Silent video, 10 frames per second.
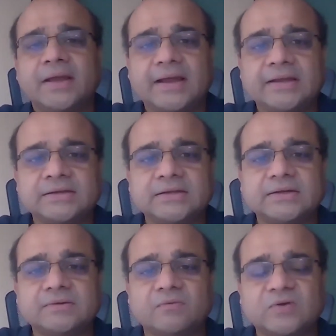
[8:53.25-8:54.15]
And
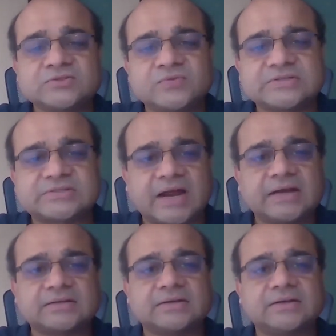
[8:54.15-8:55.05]
once we
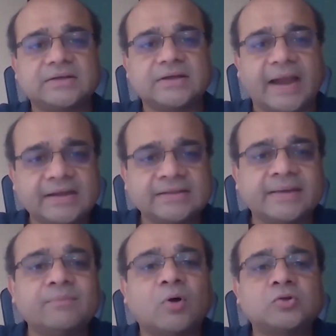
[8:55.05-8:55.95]
start adding
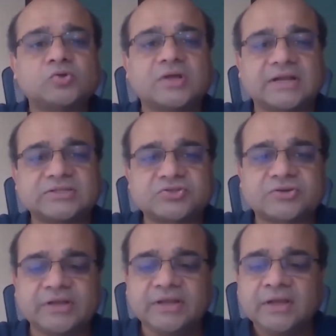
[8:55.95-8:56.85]
them onto the
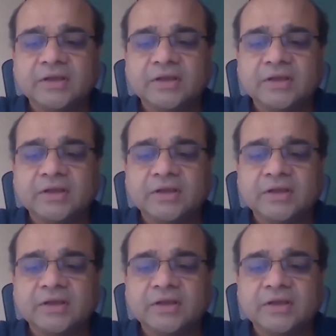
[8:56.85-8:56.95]
registry,